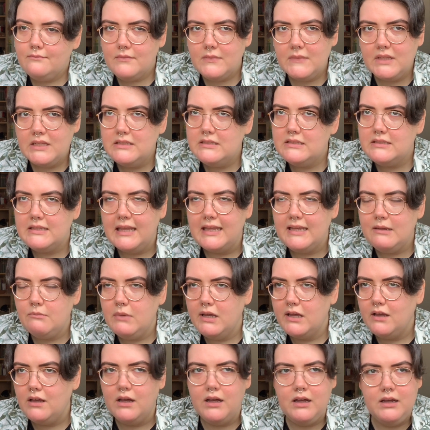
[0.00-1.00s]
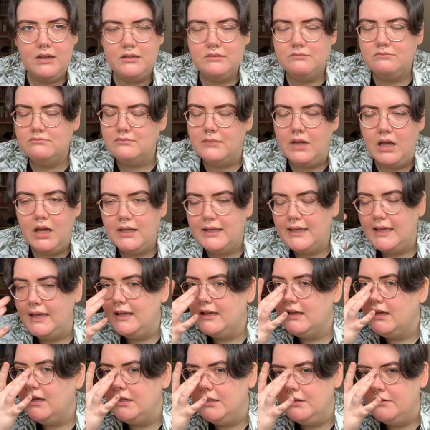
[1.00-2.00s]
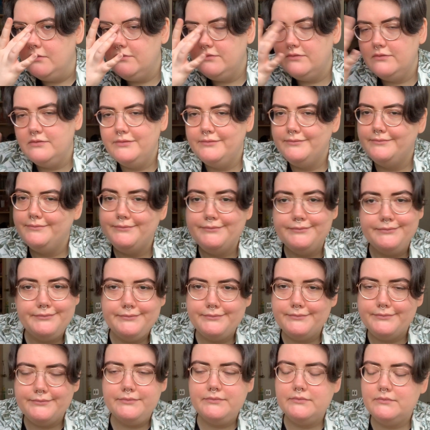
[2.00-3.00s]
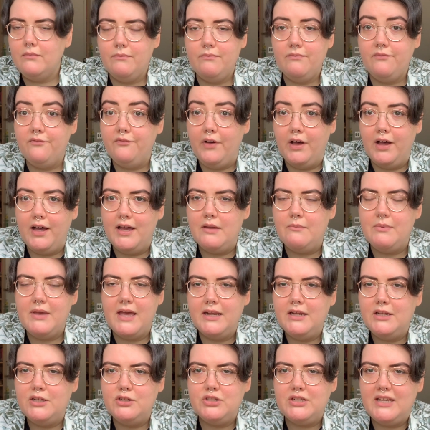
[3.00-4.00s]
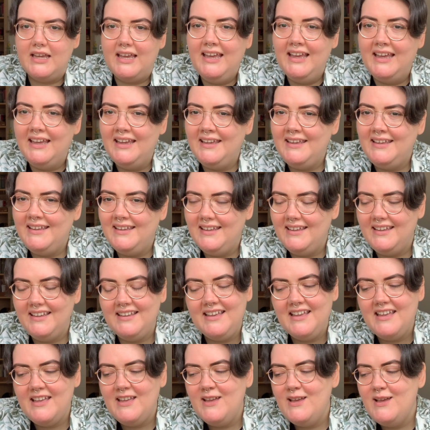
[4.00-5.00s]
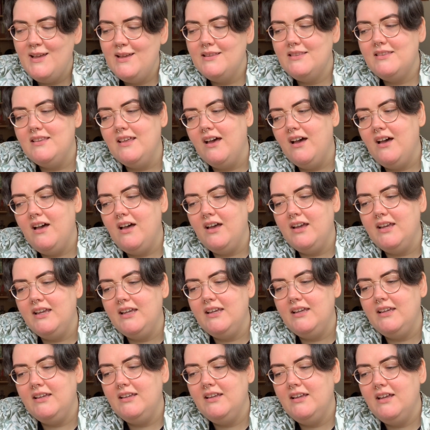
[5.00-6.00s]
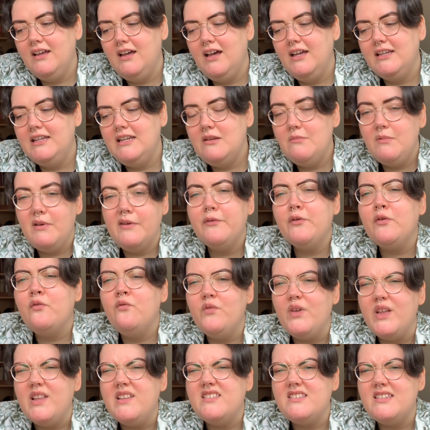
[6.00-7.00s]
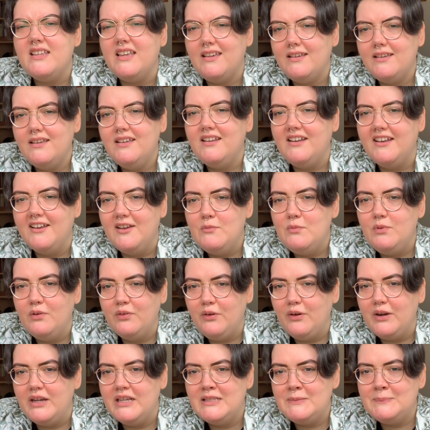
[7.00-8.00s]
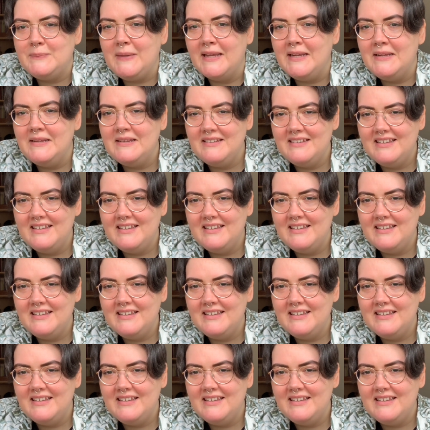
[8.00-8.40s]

selling my art market kind of vibe energy that I need a bit of convincing, you know, before I spend